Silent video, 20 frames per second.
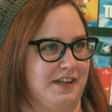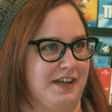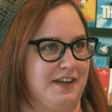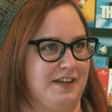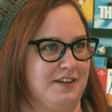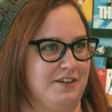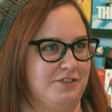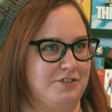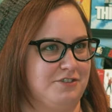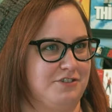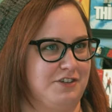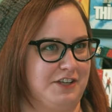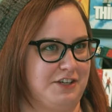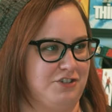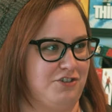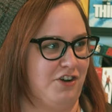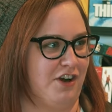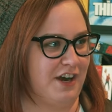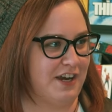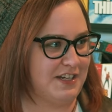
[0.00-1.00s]
Lange are like
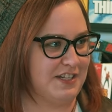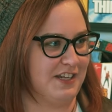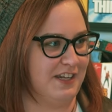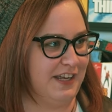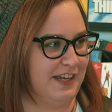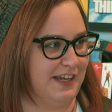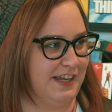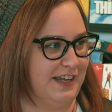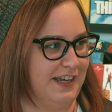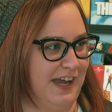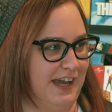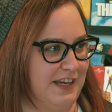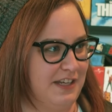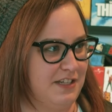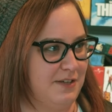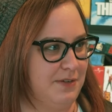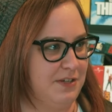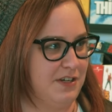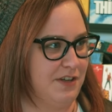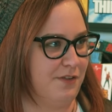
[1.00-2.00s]
trying to like get
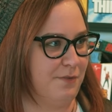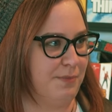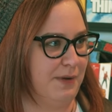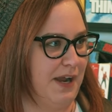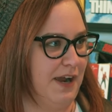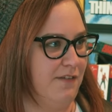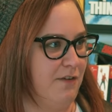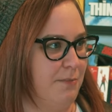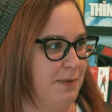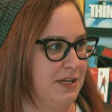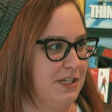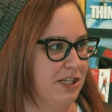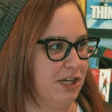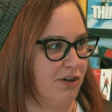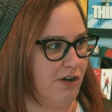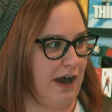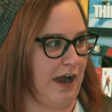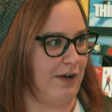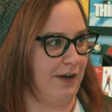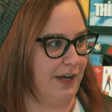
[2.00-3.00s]
to each other, but everybody's
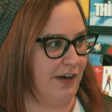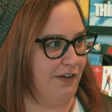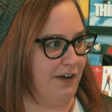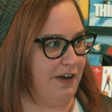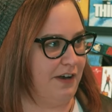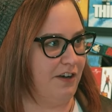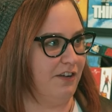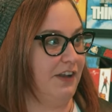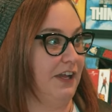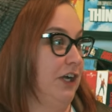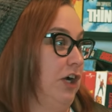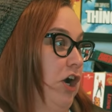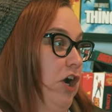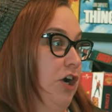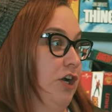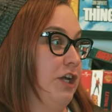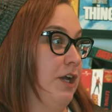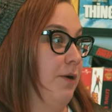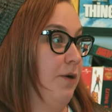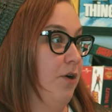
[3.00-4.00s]
crowding around yeah. her. Like,
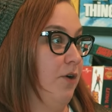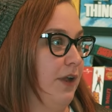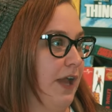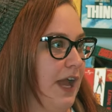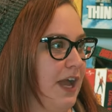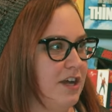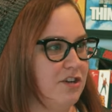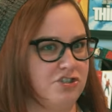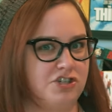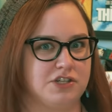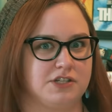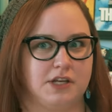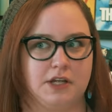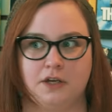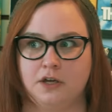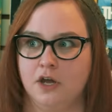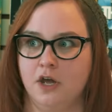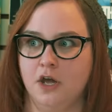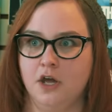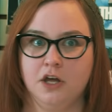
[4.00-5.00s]
"Are you okay?" And she's
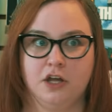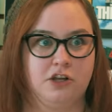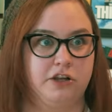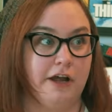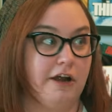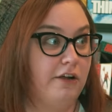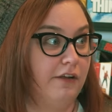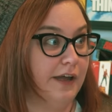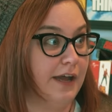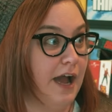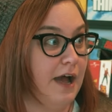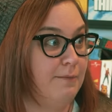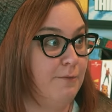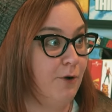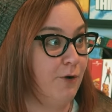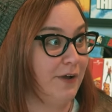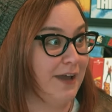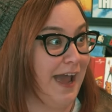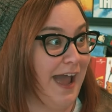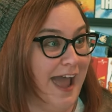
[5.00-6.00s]
like, "Clearly,
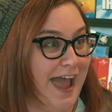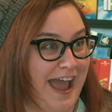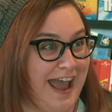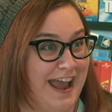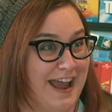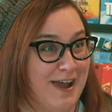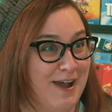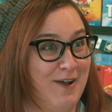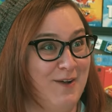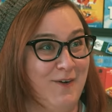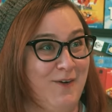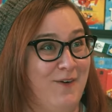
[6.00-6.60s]
I'm okay.